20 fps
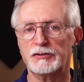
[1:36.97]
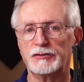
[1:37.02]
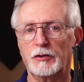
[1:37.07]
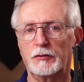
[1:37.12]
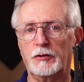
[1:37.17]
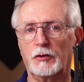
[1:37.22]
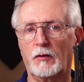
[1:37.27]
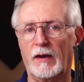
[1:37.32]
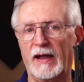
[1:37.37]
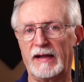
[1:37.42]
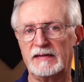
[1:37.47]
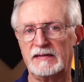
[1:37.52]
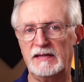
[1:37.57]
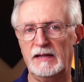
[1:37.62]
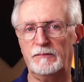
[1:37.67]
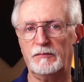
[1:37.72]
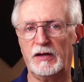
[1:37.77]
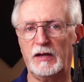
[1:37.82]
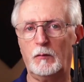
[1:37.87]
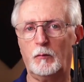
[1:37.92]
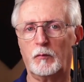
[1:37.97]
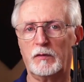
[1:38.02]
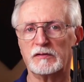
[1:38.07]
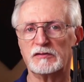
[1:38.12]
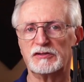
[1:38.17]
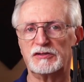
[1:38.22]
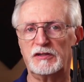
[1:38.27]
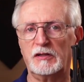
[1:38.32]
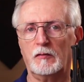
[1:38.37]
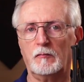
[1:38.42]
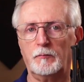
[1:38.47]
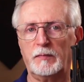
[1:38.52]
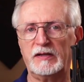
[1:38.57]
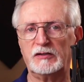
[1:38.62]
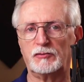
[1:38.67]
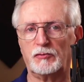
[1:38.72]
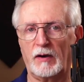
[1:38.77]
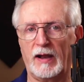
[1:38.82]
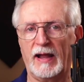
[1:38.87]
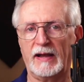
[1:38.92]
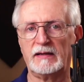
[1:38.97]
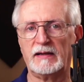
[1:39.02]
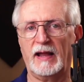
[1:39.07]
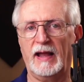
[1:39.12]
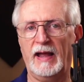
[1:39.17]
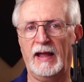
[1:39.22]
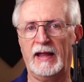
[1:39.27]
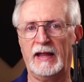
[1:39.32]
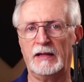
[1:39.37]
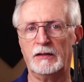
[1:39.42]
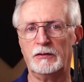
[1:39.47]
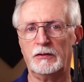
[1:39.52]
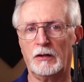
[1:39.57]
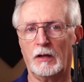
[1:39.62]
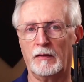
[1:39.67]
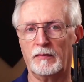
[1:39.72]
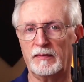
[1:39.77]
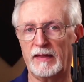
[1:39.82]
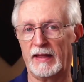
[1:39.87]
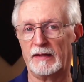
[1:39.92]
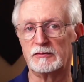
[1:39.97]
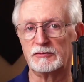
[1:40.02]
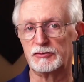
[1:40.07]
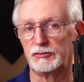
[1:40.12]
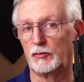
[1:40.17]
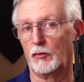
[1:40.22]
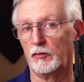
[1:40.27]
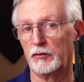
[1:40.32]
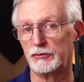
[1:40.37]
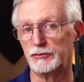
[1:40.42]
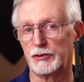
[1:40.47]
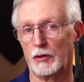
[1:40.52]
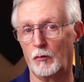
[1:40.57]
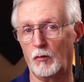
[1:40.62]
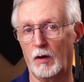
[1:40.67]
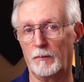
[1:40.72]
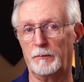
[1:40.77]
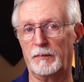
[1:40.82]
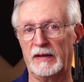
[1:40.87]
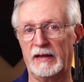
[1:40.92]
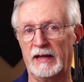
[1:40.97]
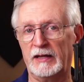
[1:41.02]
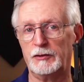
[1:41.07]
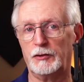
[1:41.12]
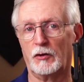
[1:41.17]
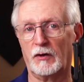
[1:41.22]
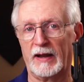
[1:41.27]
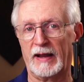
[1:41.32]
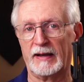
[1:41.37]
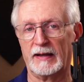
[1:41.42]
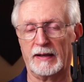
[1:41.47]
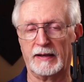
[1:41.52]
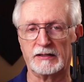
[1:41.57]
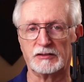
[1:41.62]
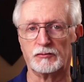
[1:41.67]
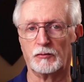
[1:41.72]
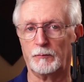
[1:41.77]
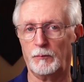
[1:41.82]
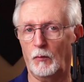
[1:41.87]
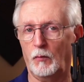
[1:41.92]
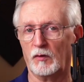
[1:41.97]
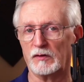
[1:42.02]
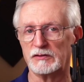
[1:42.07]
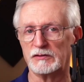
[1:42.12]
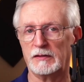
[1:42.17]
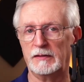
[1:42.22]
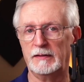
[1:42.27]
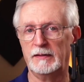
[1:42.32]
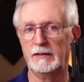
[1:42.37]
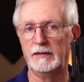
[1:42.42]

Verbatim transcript: So your activity will still be tracked and that's going to show up in your analytics reports.